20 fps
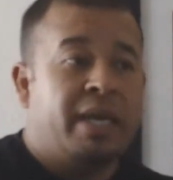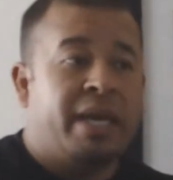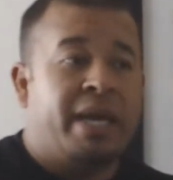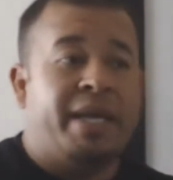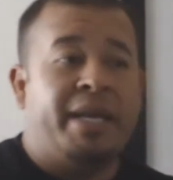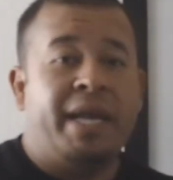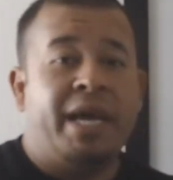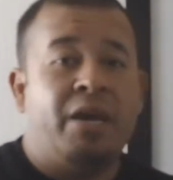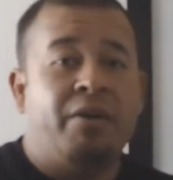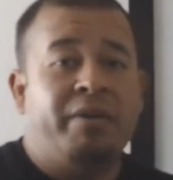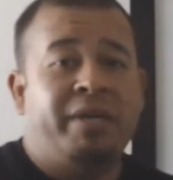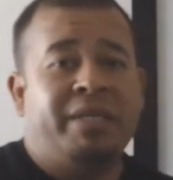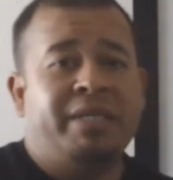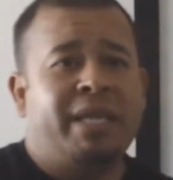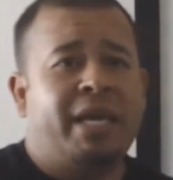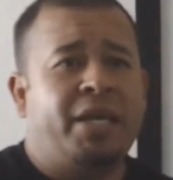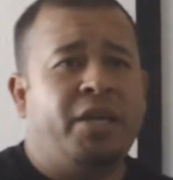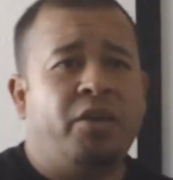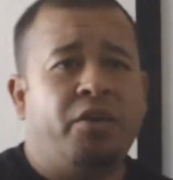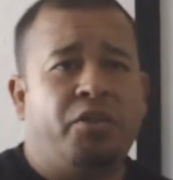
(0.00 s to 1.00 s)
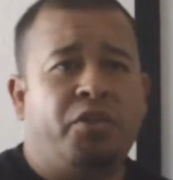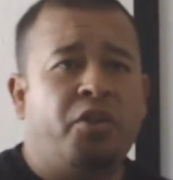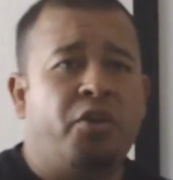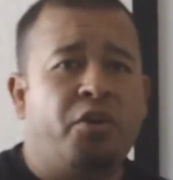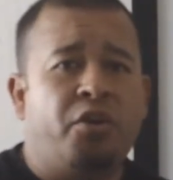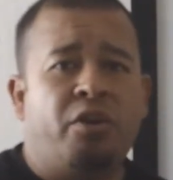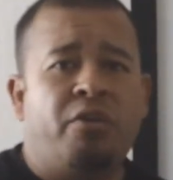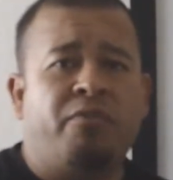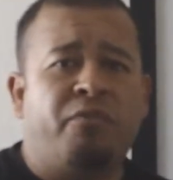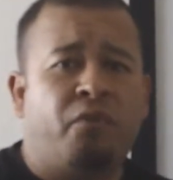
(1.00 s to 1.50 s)
And now he's like your
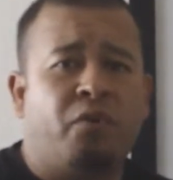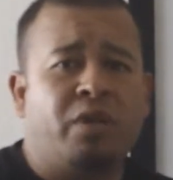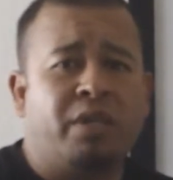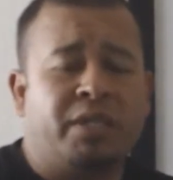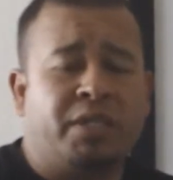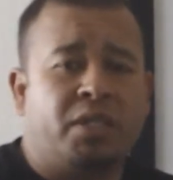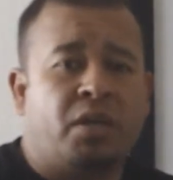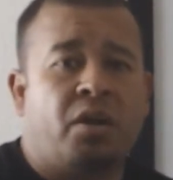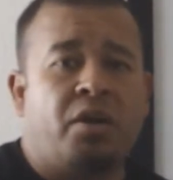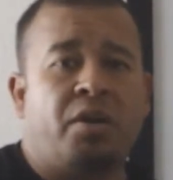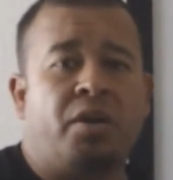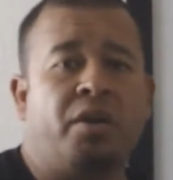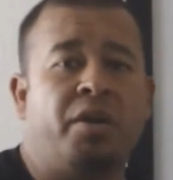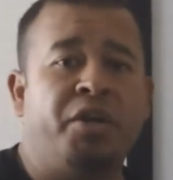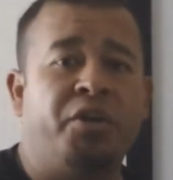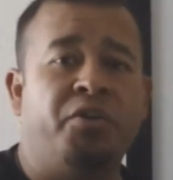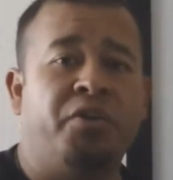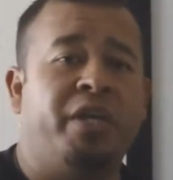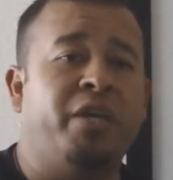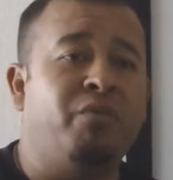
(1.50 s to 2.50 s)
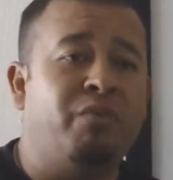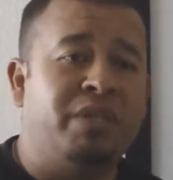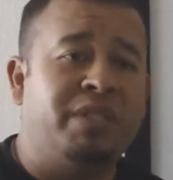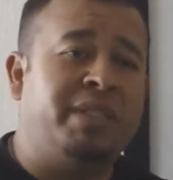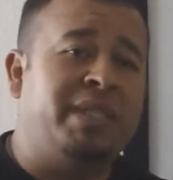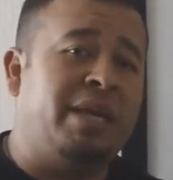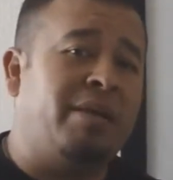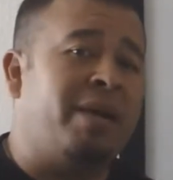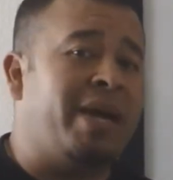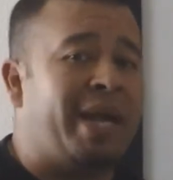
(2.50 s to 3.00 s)
third or fourth starter. You know, he
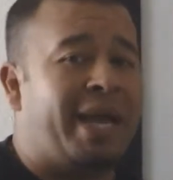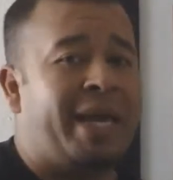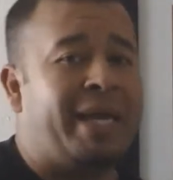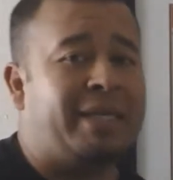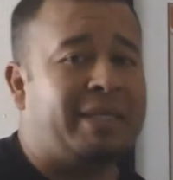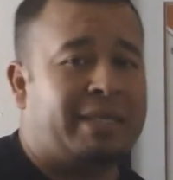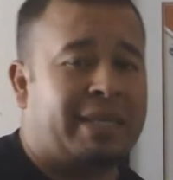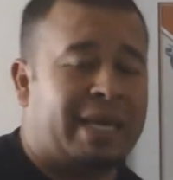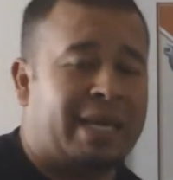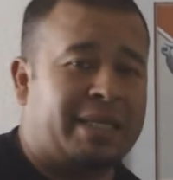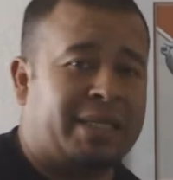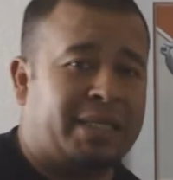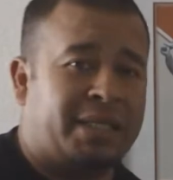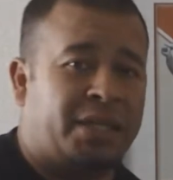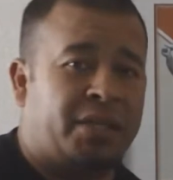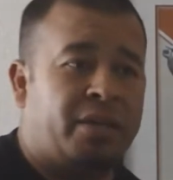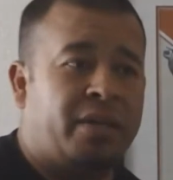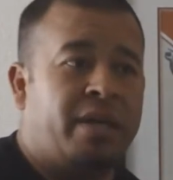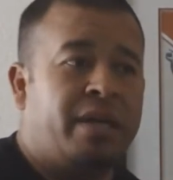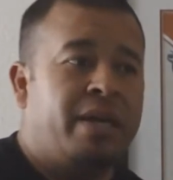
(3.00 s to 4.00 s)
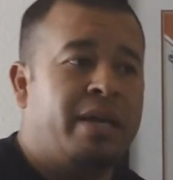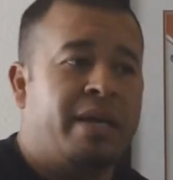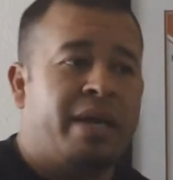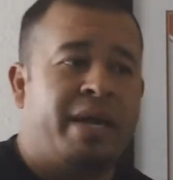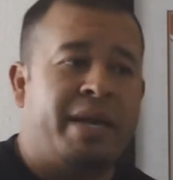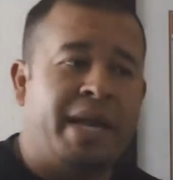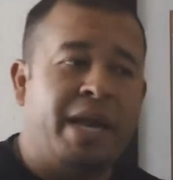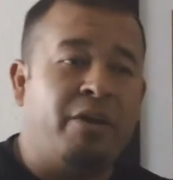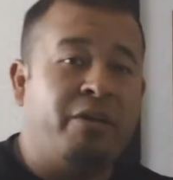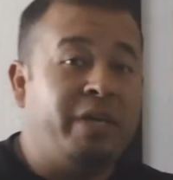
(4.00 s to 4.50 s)
was their ace last year,
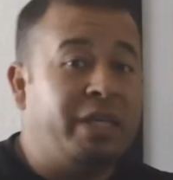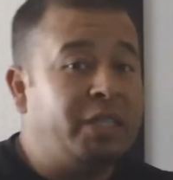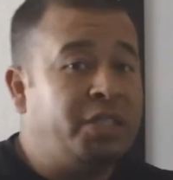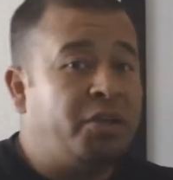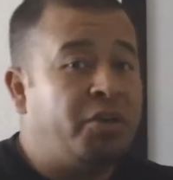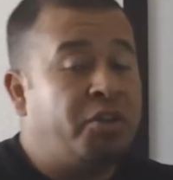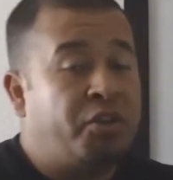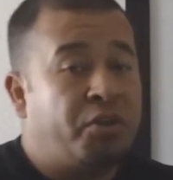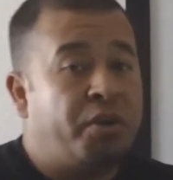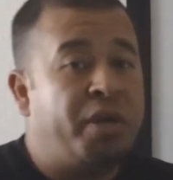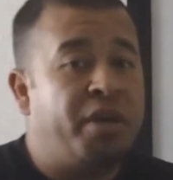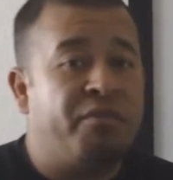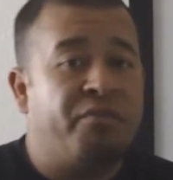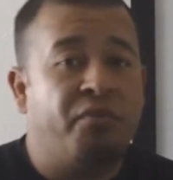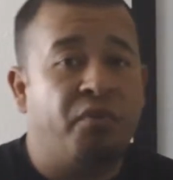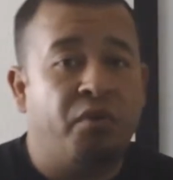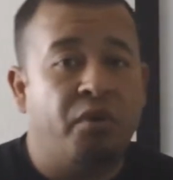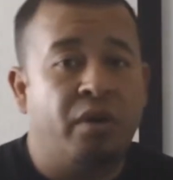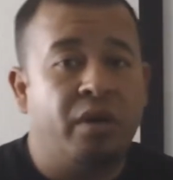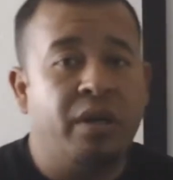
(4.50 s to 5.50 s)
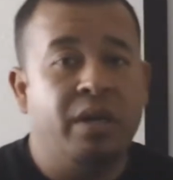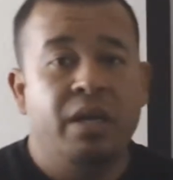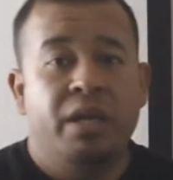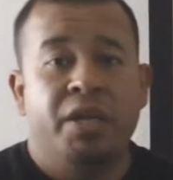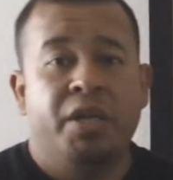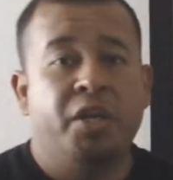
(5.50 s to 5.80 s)
and now he's your 3 or 4.